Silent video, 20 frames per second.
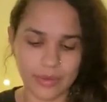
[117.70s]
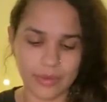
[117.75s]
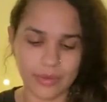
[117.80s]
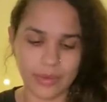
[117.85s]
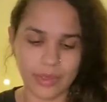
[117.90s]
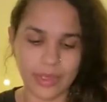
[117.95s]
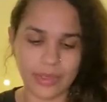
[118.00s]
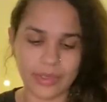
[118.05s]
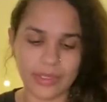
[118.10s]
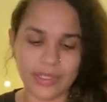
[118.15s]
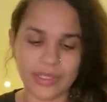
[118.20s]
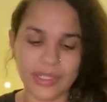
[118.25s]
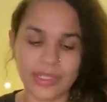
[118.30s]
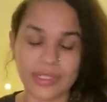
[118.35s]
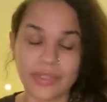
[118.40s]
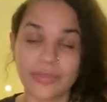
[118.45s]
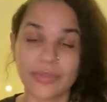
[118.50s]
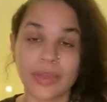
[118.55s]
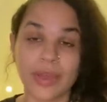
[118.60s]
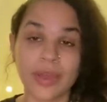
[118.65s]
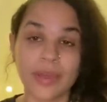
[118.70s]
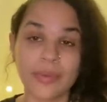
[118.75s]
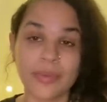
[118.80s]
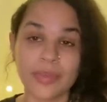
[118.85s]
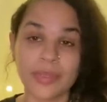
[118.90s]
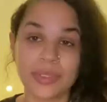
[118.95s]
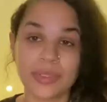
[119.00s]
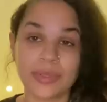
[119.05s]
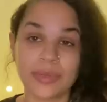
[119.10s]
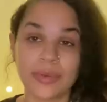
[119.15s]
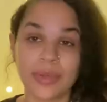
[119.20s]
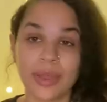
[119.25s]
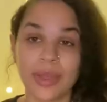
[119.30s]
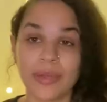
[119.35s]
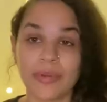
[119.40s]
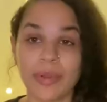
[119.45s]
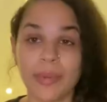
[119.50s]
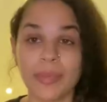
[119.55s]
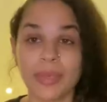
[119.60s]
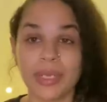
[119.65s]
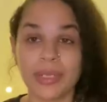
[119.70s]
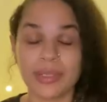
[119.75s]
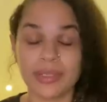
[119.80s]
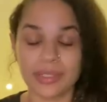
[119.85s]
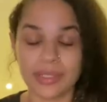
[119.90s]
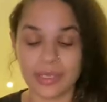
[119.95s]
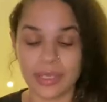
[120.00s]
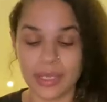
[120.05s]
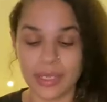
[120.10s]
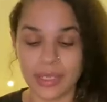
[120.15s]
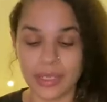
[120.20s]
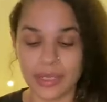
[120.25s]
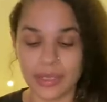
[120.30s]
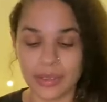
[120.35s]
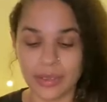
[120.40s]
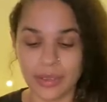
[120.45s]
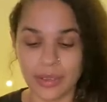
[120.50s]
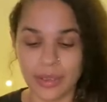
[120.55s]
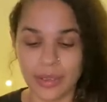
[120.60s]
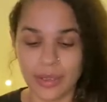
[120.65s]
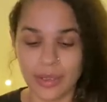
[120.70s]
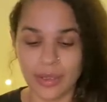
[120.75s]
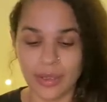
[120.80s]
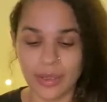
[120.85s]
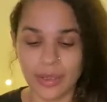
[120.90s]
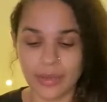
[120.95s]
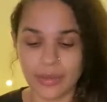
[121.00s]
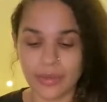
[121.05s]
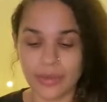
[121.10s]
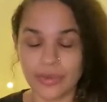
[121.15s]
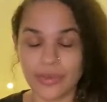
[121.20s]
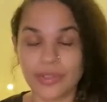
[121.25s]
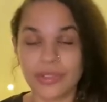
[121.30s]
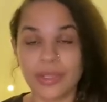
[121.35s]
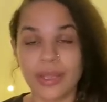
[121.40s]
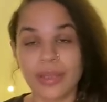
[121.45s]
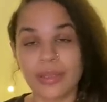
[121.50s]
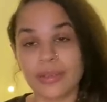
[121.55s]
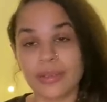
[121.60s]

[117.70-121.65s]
Like the Six of Cups, okay, reminiscing. There's like